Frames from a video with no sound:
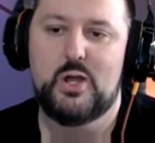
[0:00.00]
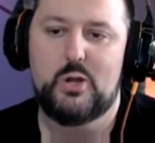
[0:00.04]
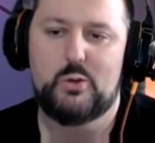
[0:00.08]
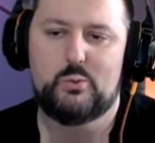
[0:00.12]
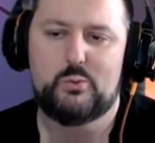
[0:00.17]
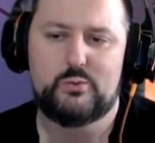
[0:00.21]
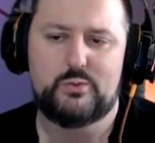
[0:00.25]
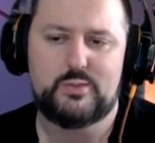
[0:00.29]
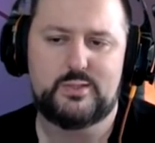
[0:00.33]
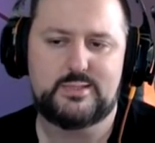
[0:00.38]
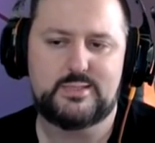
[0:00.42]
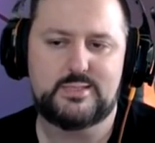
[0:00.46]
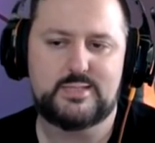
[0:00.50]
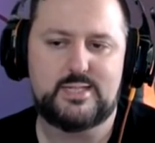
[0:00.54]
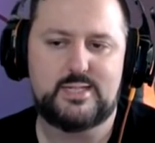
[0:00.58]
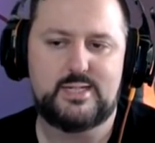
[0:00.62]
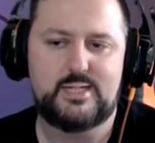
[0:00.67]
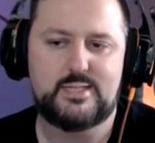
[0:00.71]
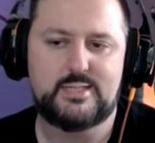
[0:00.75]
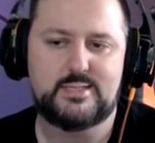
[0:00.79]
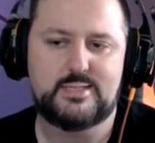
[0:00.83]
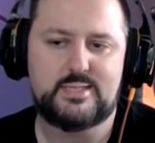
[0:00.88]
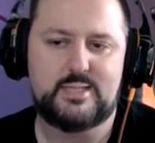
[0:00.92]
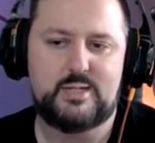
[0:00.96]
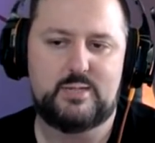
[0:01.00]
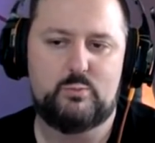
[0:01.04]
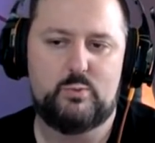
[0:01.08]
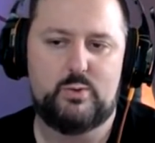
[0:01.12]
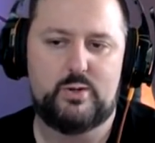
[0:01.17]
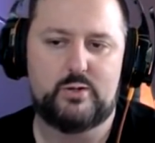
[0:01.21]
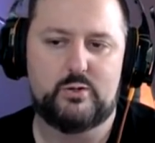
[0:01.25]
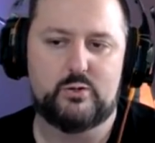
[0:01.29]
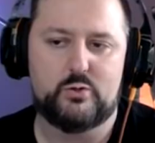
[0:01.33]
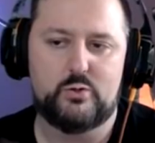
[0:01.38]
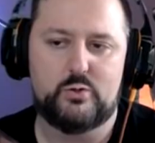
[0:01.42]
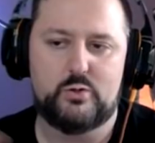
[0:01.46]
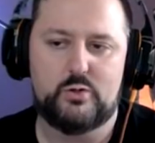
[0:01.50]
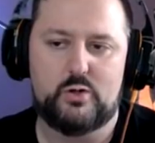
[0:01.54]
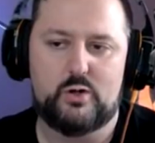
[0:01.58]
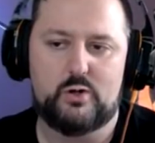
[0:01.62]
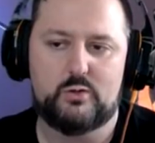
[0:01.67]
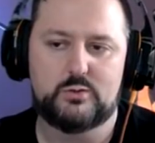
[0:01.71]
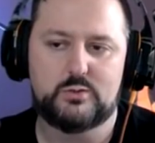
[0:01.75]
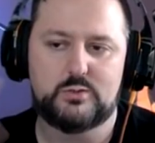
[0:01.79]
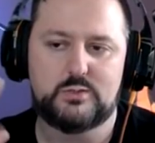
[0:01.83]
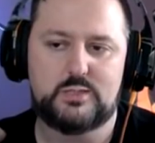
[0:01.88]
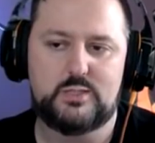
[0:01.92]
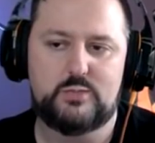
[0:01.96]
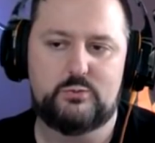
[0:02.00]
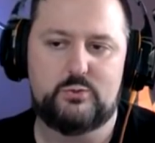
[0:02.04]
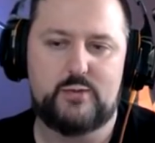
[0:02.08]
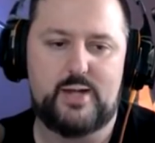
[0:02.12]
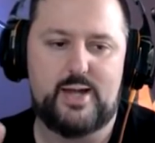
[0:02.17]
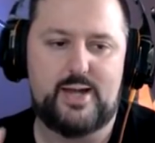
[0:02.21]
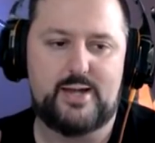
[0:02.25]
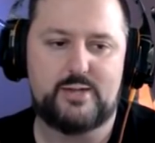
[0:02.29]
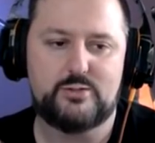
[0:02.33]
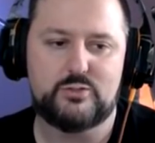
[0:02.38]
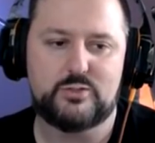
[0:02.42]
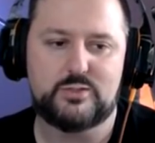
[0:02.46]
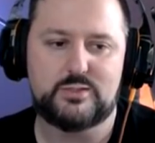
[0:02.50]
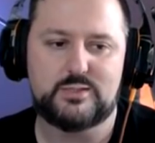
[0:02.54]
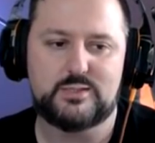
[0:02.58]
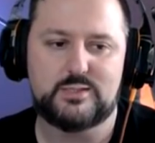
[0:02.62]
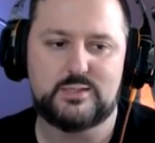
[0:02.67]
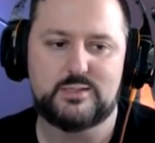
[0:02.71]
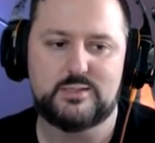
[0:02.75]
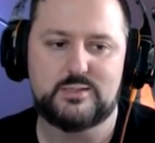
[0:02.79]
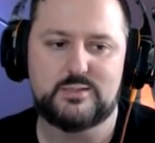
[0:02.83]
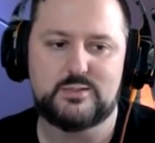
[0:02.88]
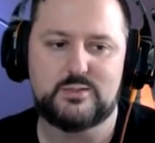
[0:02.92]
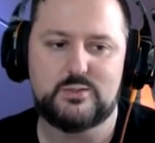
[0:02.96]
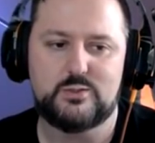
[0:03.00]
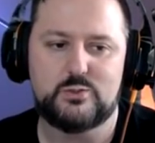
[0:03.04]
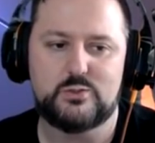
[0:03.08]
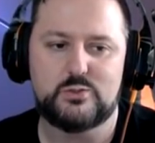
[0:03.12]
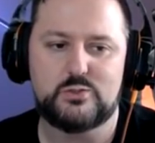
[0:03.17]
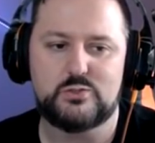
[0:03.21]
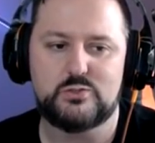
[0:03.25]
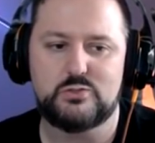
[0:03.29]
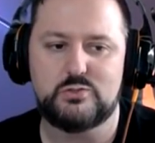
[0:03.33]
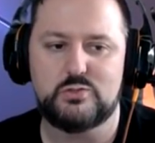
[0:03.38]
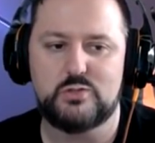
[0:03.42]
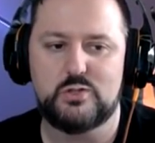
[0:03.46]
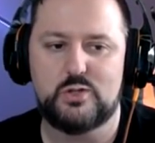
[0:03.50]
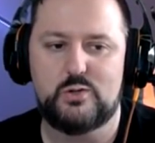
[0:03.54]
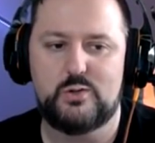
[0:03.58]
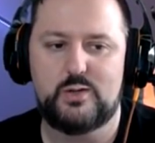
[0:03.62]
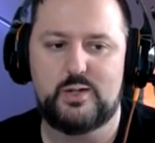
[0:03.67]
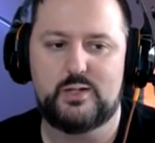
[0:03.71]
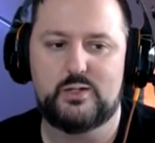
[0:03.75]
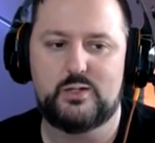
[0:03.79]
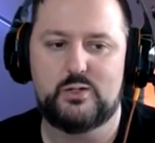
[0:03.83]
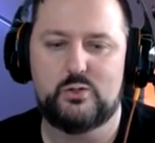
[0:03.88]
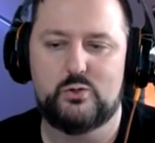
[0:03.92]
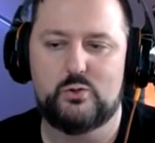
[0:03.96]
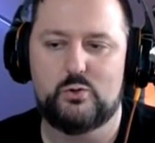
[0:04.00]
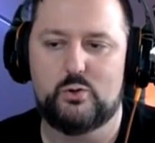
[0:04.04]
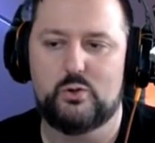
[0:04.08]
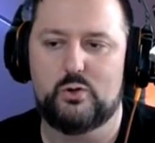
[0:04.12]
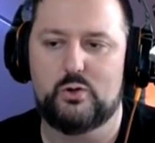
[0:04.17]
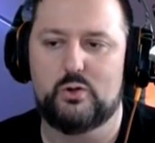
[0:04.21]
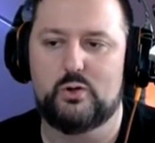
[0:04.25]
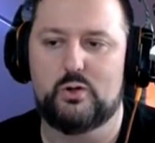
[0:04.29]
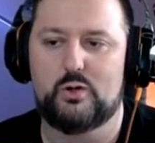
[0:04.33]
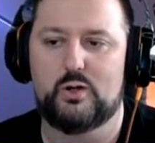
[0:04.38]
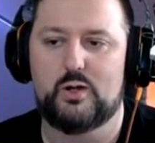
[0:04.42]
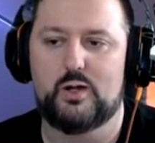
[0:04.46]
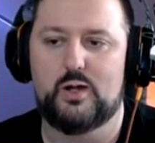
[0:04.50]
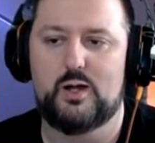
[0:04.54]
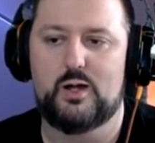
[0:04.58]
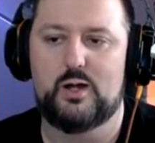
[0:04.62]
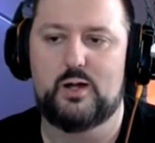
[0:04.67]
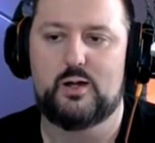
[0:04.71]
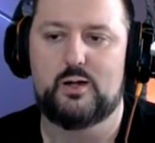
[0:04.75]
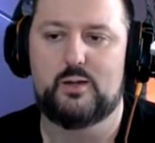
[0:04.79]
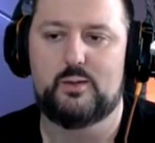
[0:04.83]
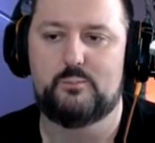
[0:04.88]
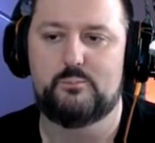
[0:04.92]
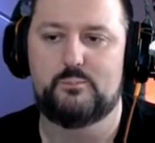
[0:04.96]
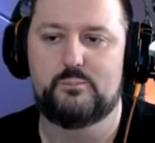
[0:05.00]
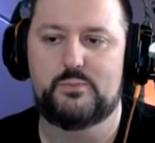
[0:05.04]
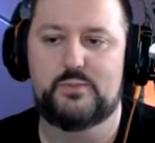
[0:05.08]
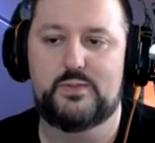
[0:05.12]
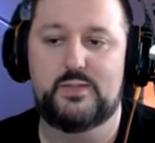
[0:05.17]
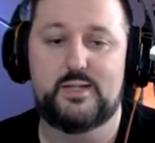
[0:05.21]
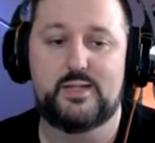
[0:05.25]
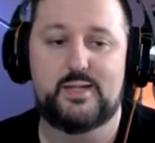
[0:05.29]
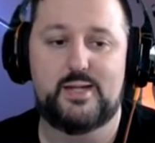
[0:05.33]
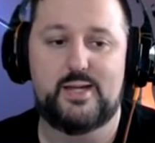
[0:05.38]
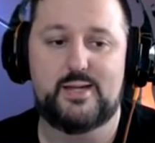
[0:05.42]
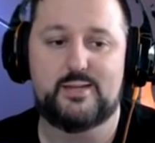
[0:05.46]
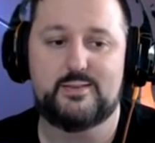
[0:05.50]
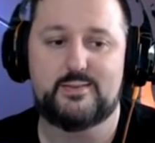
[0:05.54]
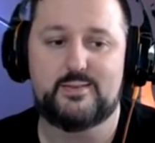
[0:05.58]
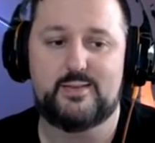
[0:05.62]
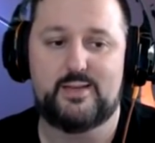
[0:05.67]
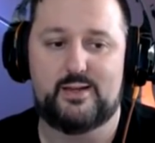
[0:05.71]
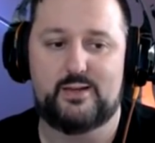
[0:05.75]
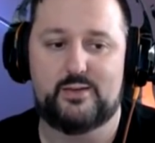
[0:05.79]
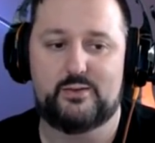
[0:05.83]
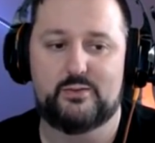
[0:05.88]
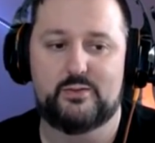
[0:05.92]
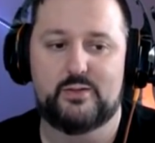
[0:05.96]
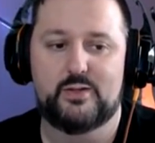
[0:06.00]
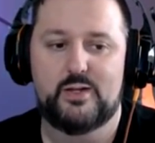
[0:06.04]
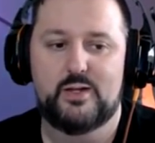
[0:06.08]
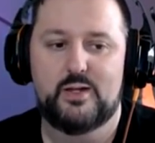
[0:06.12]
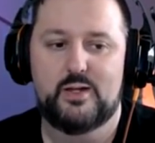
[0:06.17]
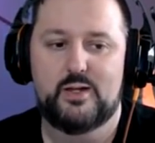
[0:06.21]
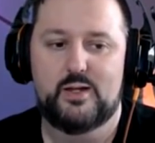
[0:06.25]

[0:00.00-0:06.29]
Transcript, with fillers: Well, this is kind of the same way. You're going to all those different addresses, so it's slowing your um, DNS down.